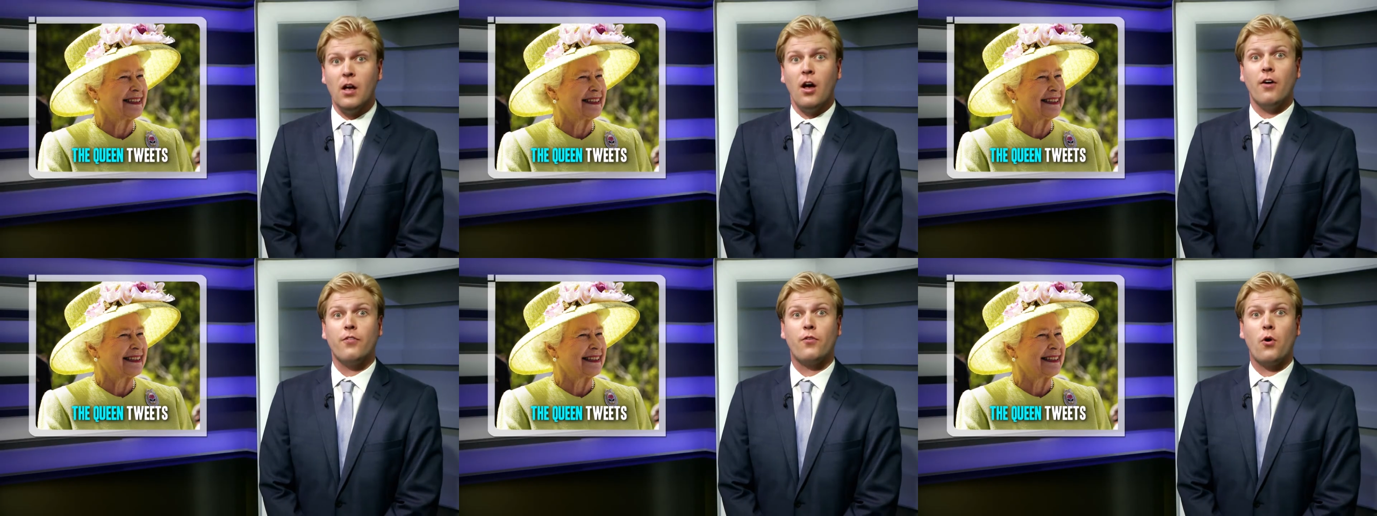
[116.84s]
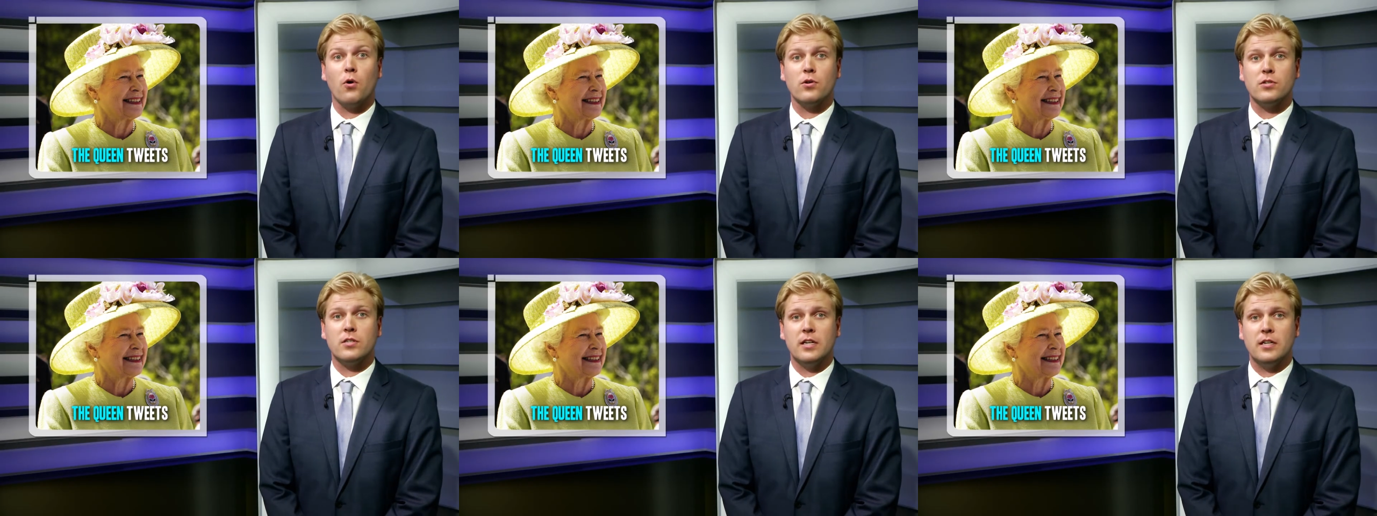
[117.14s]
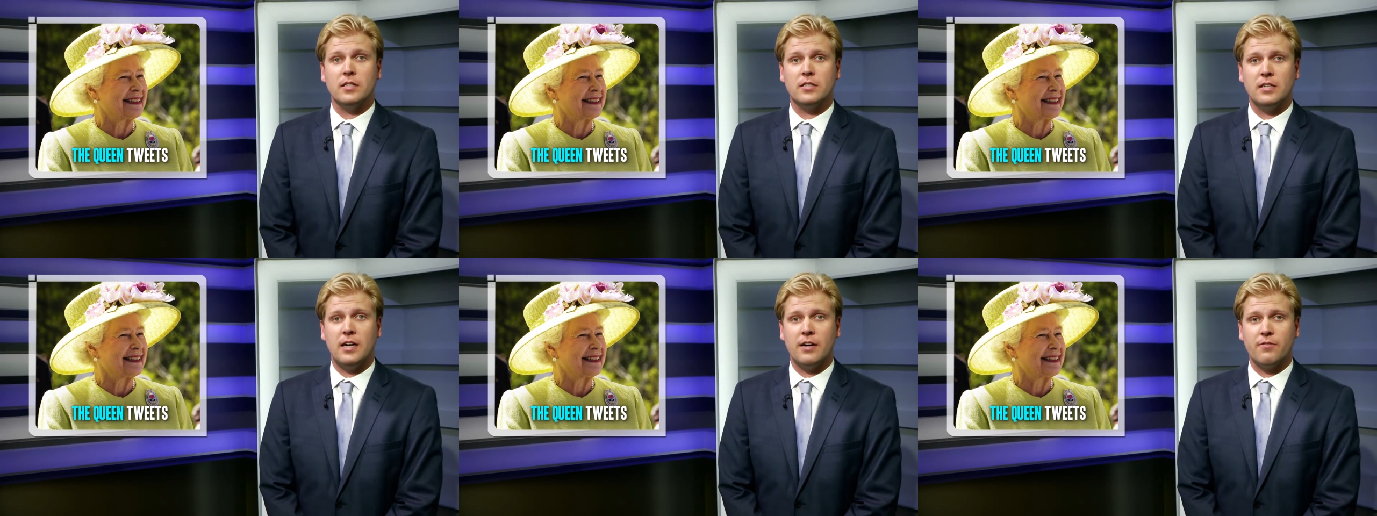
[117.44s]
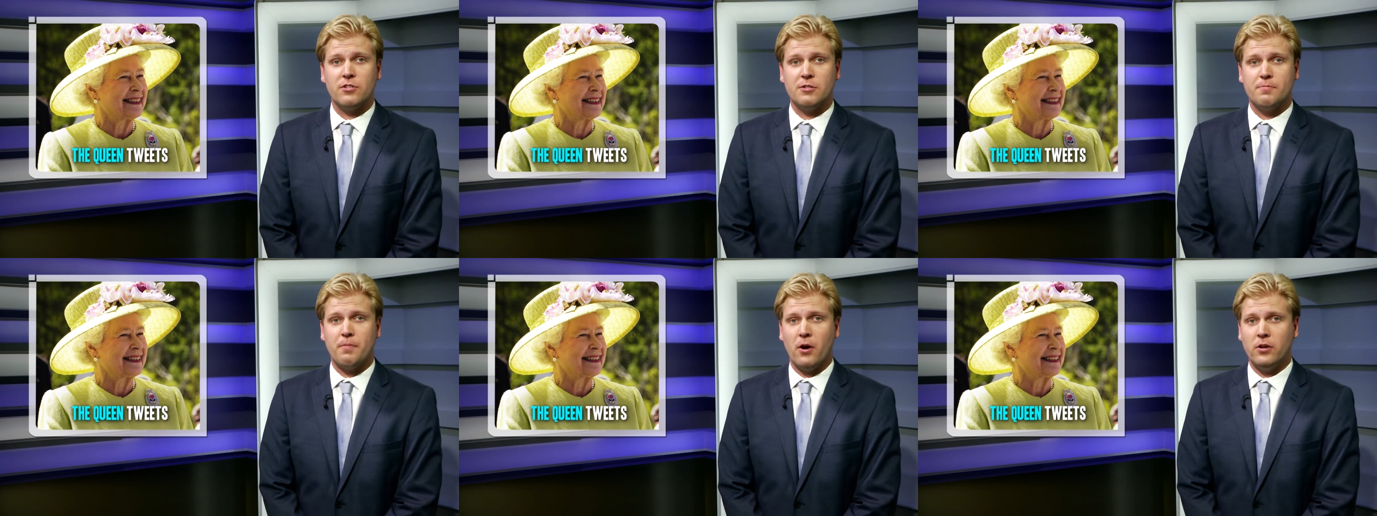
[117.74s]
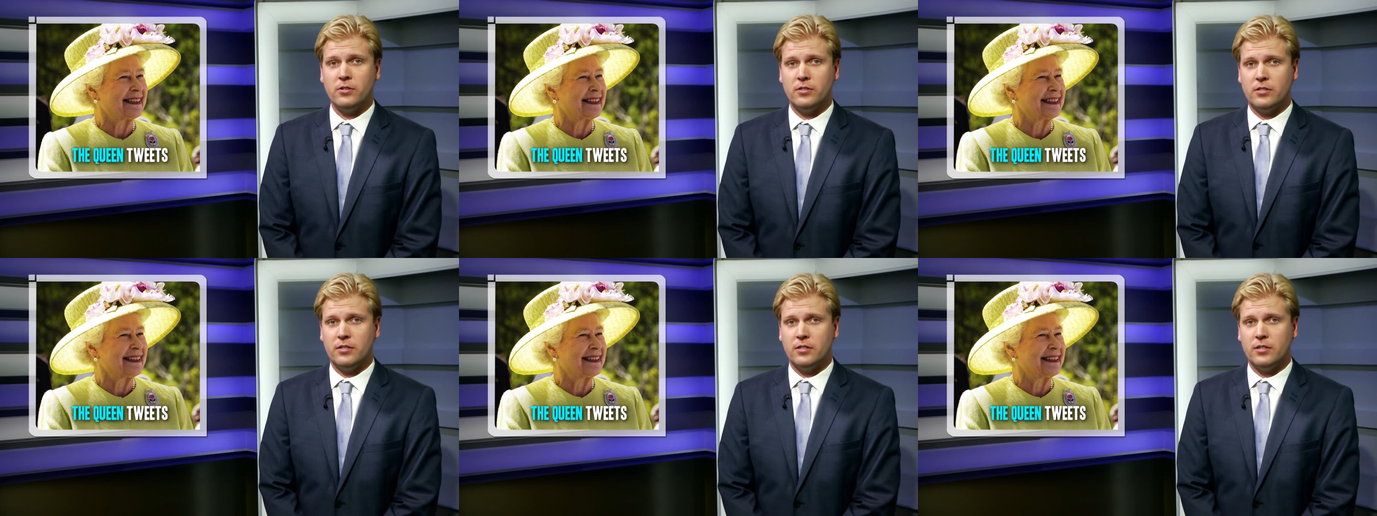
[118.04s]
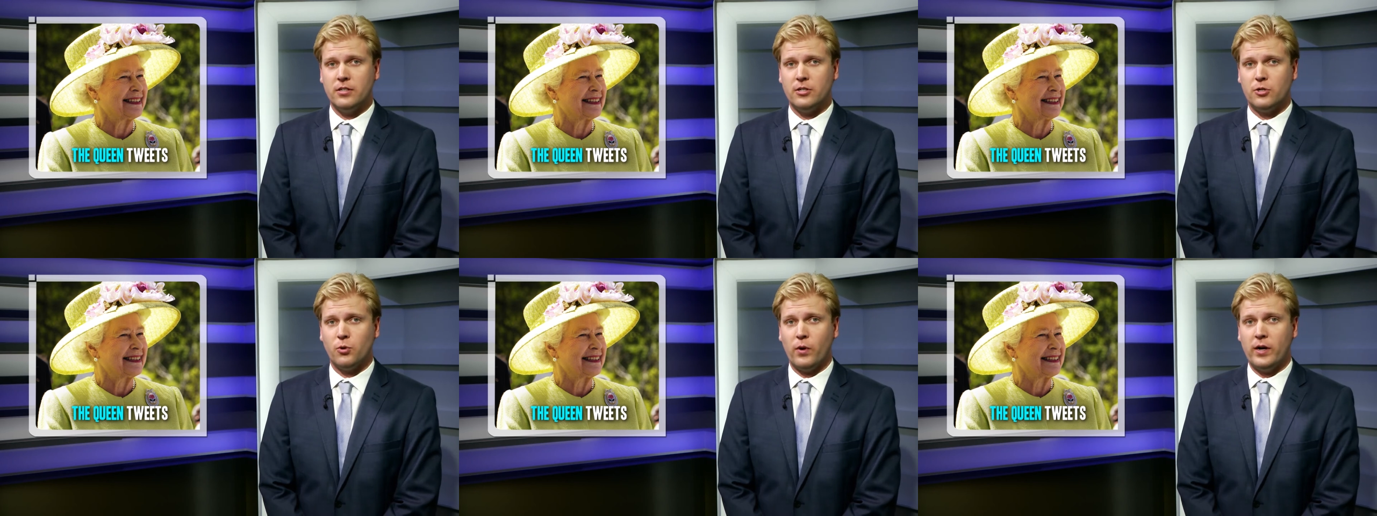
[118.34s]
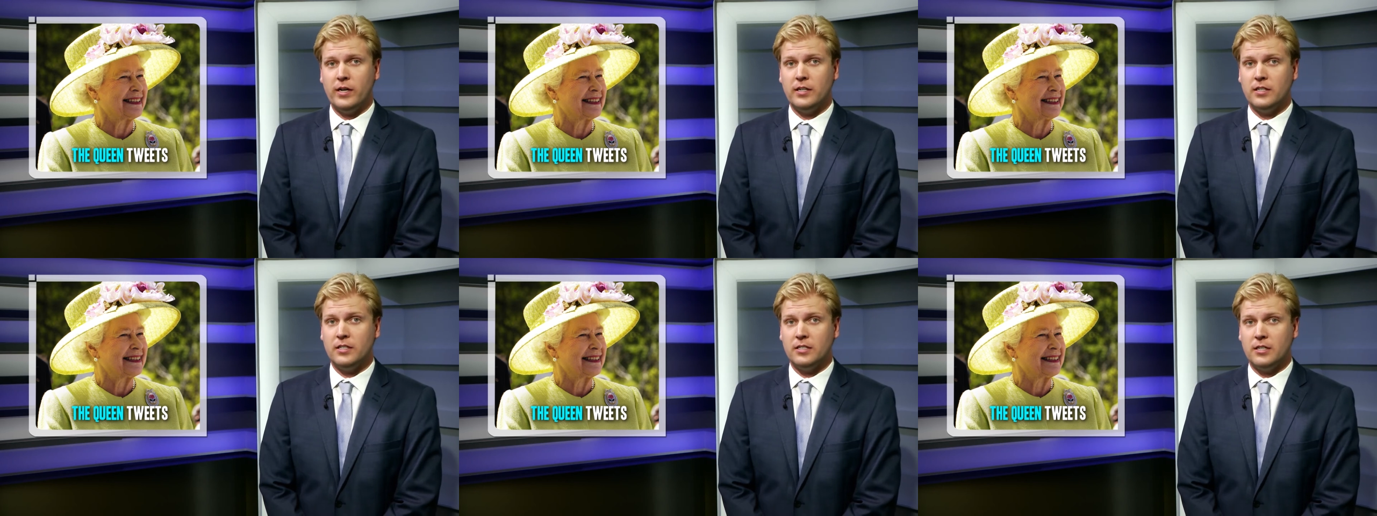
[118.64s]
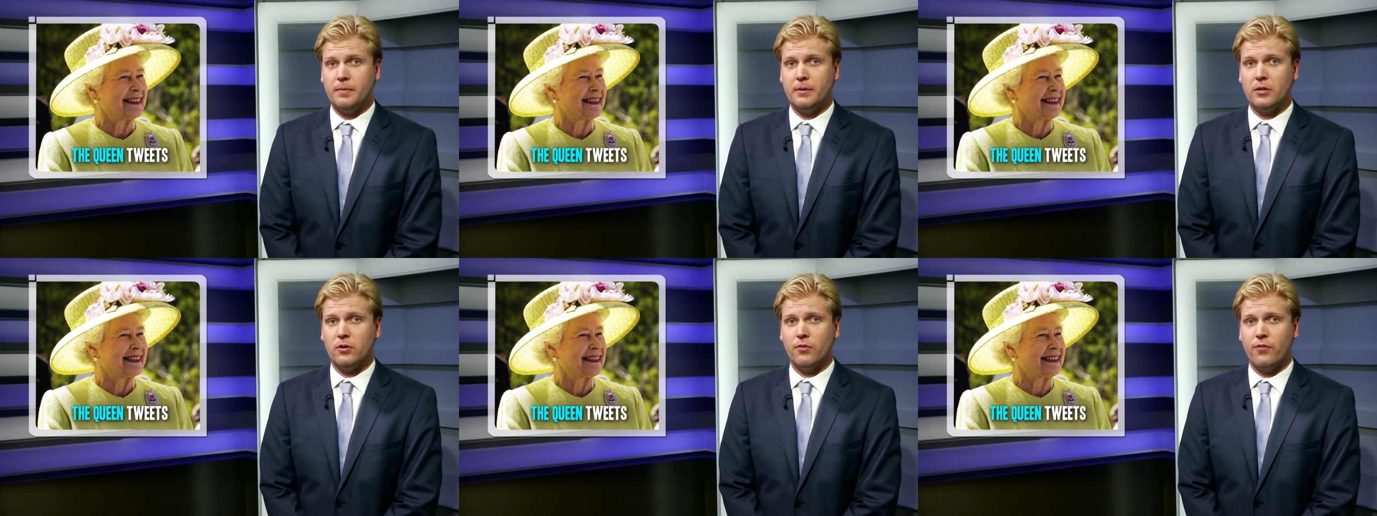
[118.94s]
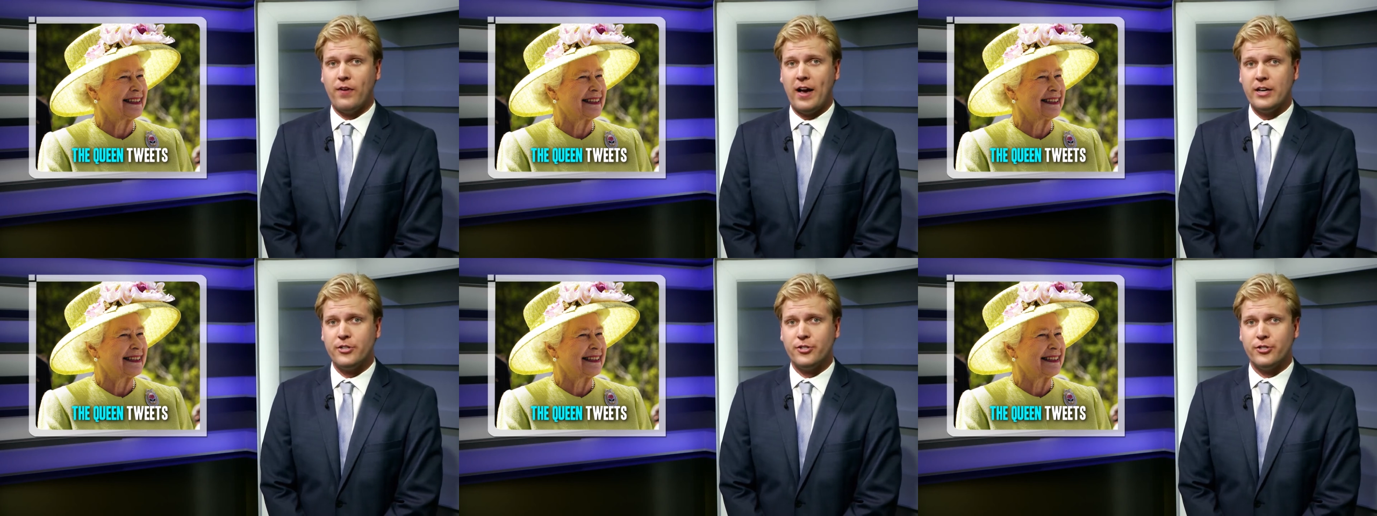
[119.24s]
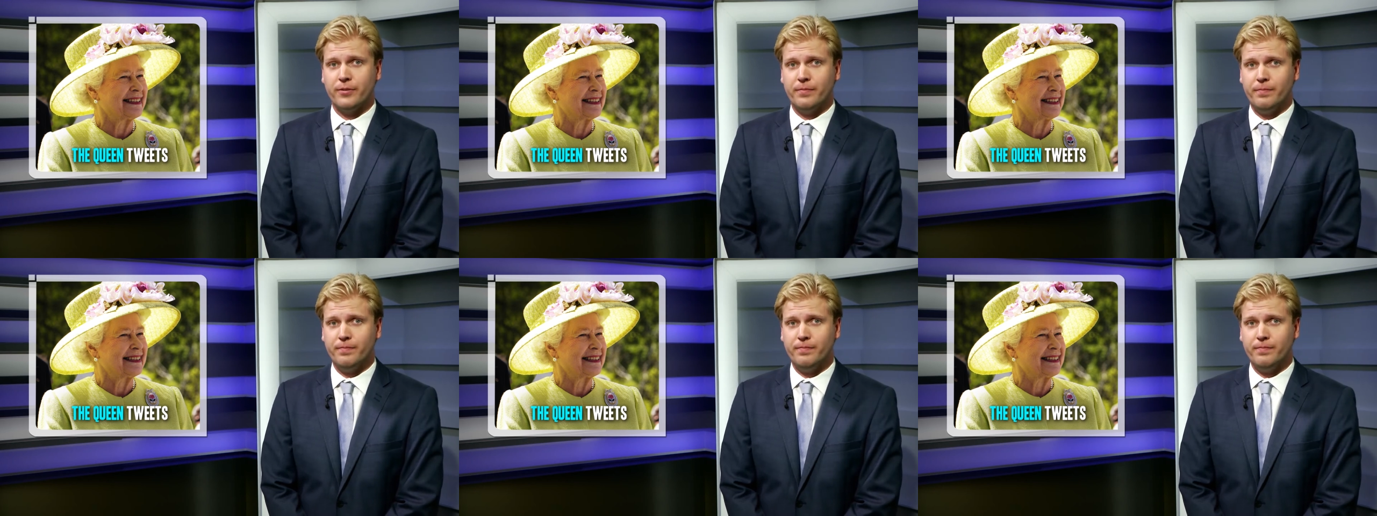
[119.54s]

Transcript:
Speaker 1: Of course, the internet responded to the tweet in typical fashion.